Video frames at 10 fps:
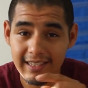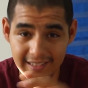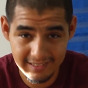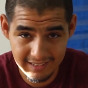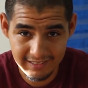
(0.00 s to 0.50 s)

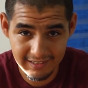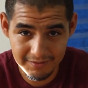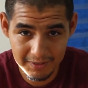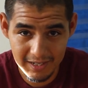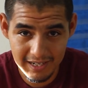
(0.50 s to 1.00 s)
addictive,
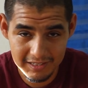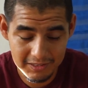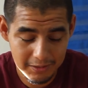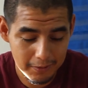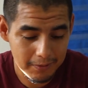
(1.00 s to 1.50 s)
you guys.
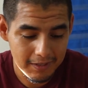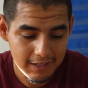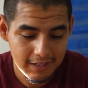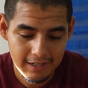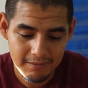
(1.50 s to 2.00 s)
So
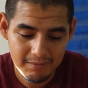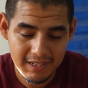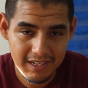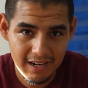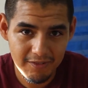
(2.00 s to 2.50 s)
be
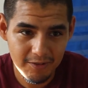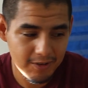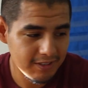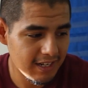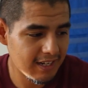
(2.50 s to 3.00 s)
careful
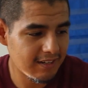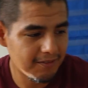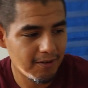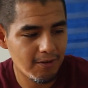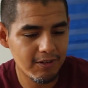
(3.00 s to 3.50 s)
on that. And of
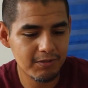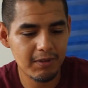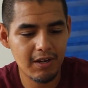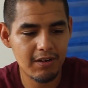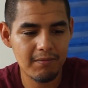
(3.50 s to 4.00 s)
course, we
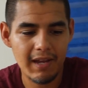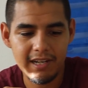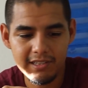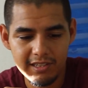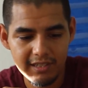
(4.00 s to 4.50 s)
got our
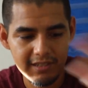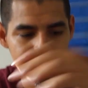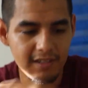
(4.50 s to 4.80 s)
magazine.